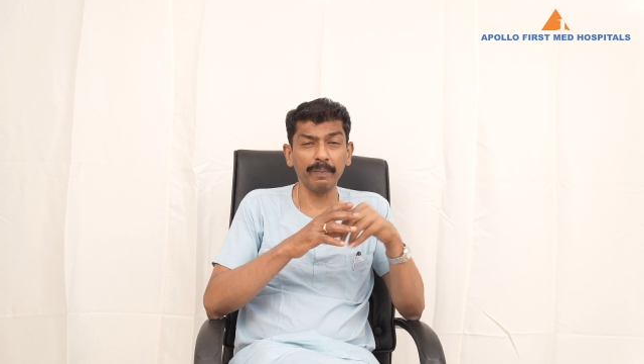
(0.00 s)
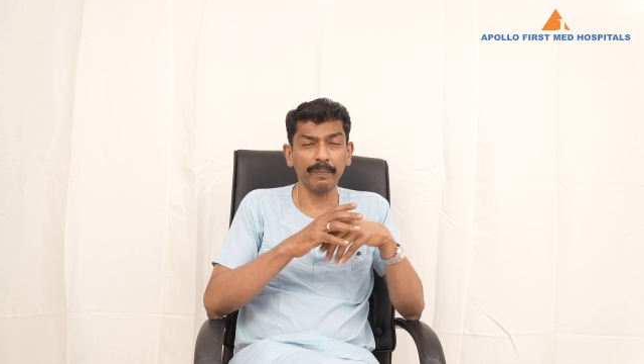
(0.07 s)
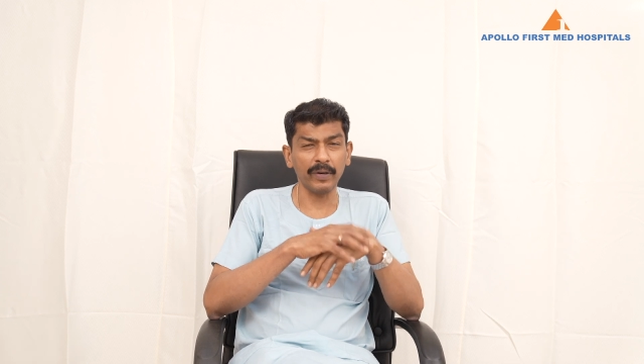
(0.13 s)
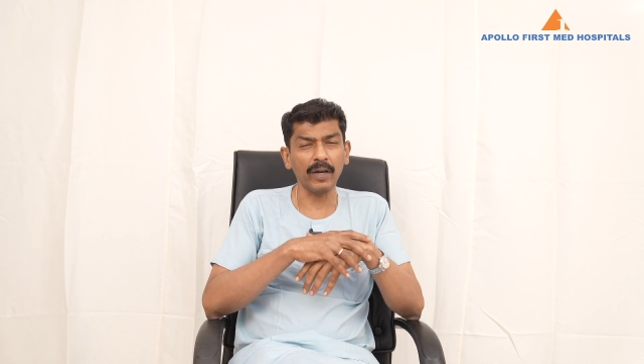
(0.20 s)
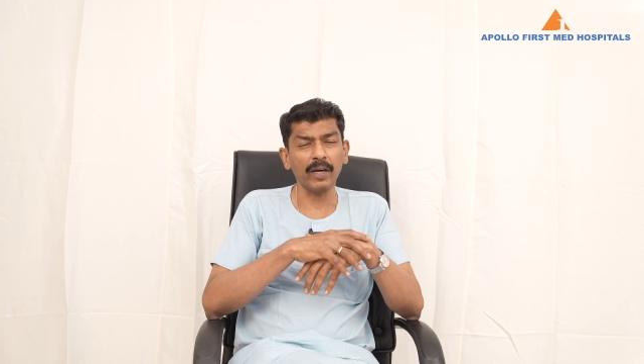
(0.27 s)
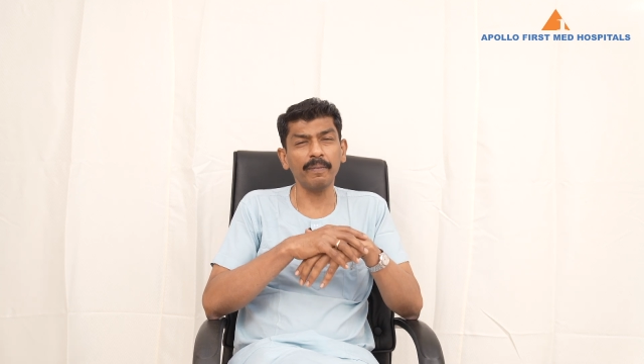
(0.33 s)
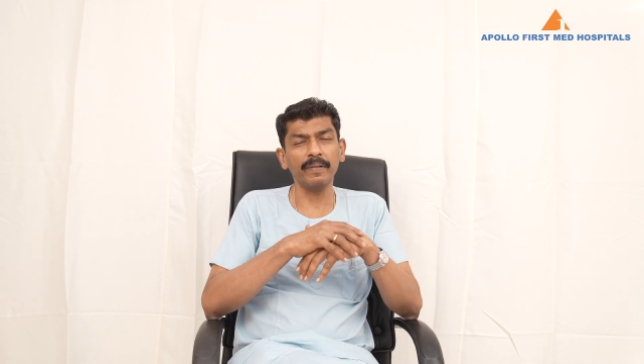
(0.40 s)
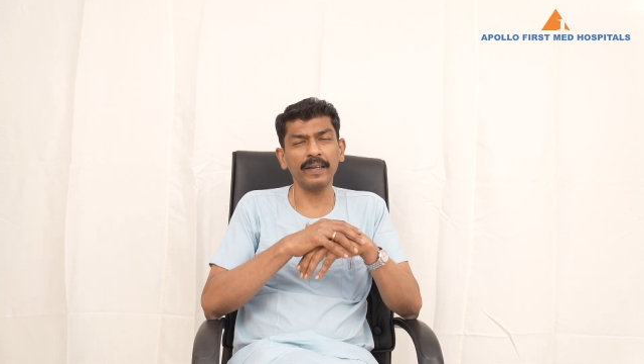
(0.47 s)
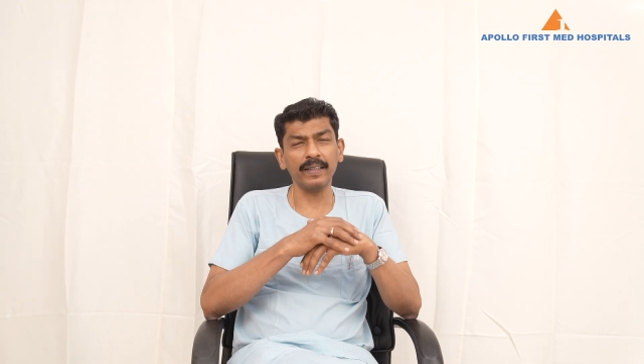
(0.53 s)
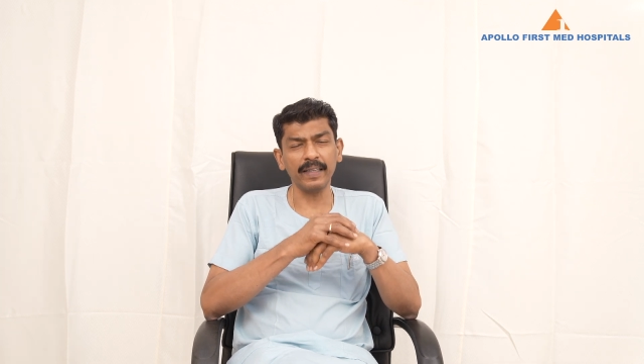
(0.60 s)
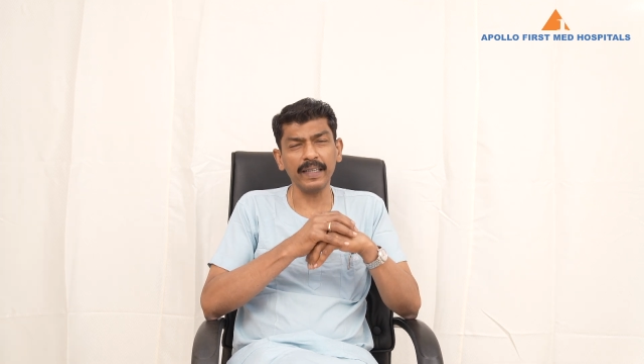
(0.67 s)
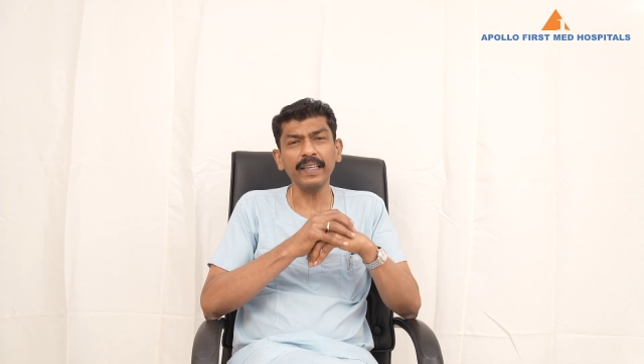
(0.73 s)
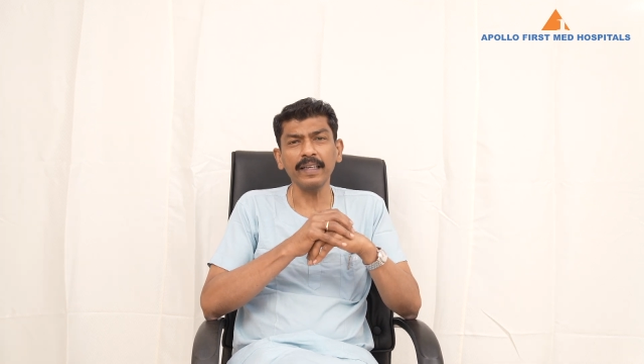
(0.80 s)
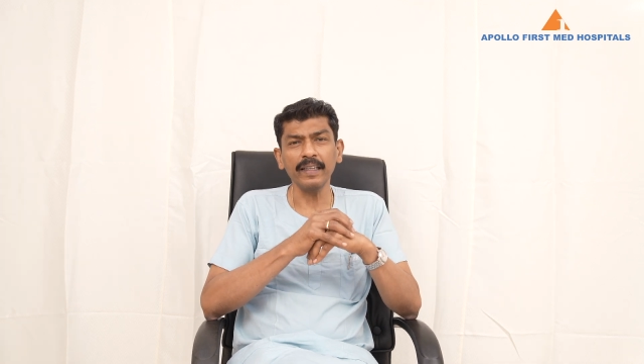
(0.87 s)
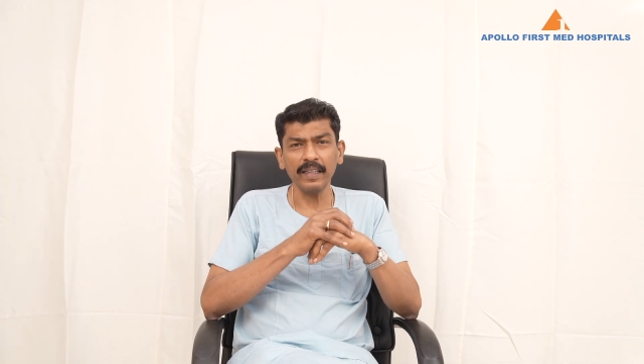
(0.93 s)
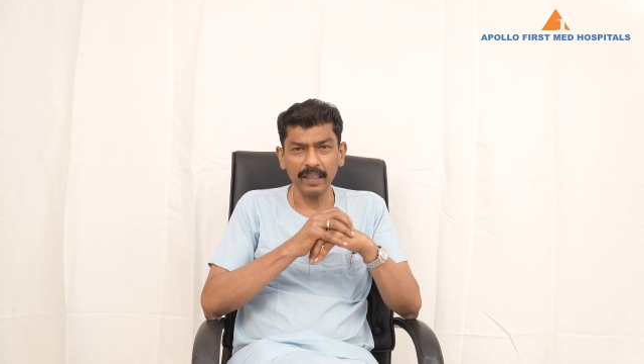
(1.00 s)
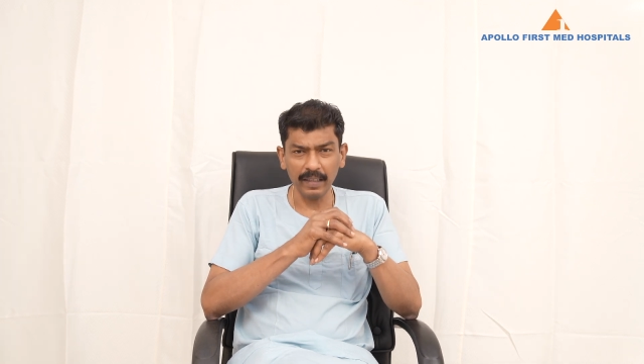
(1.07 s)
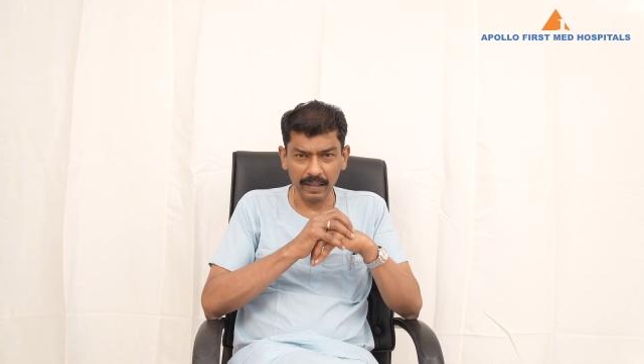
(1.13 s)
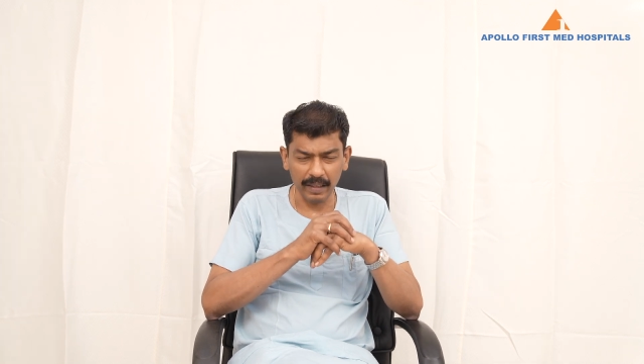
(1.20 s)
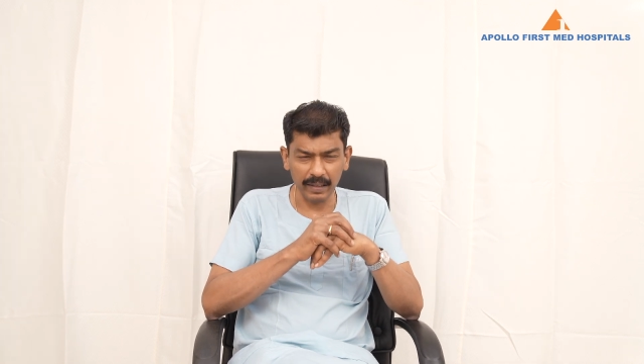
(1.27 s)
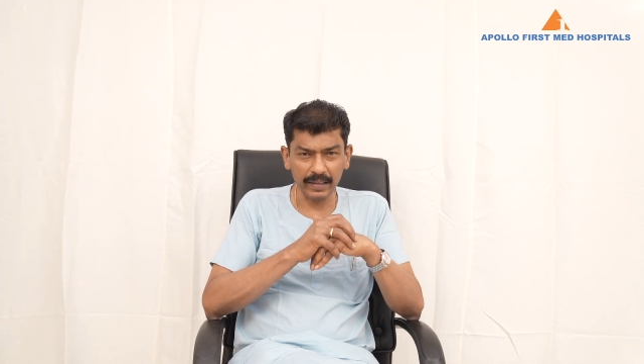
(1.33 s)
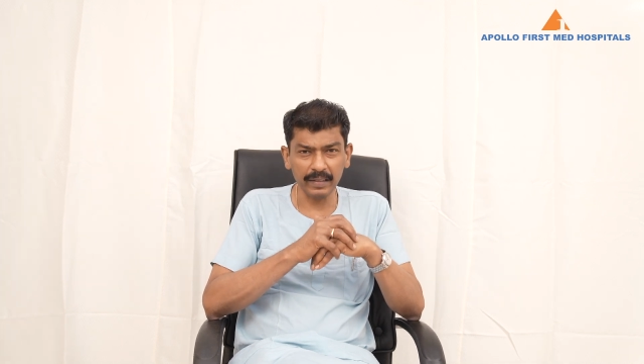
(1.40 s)
predominantly
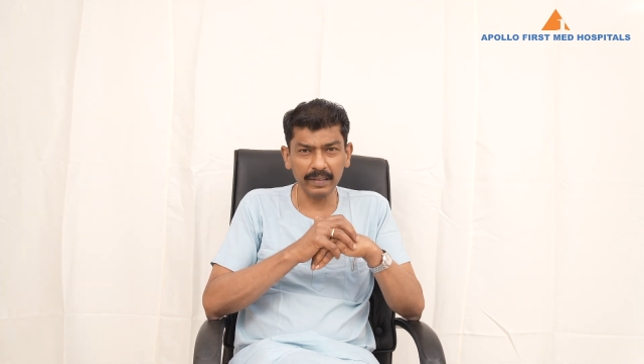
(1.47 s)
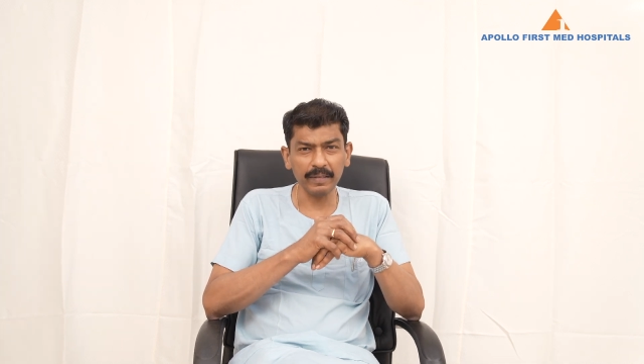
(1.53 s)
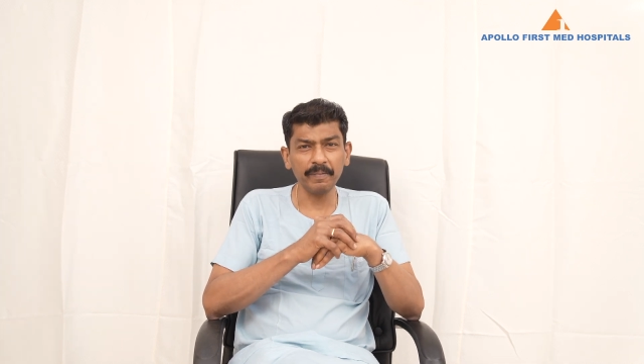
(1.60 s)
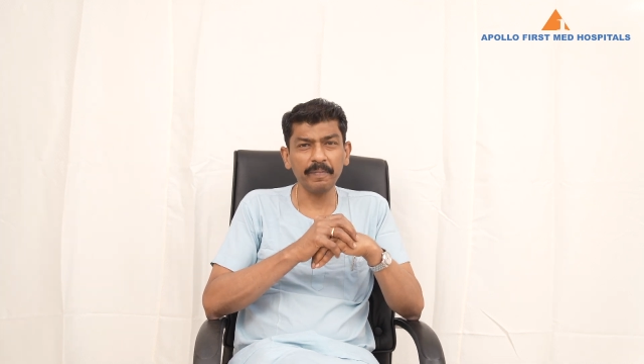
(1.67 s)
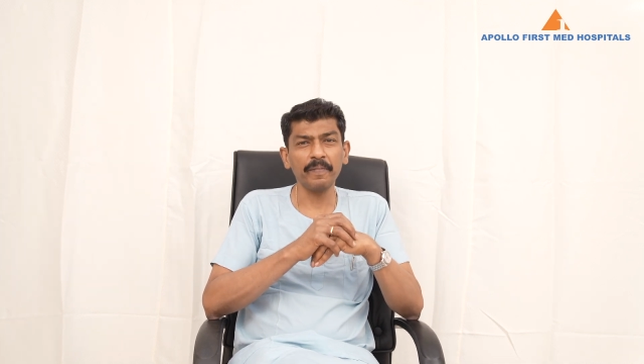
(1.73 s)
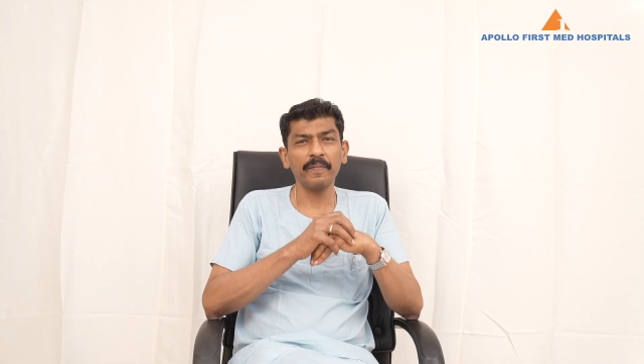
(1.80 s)
does.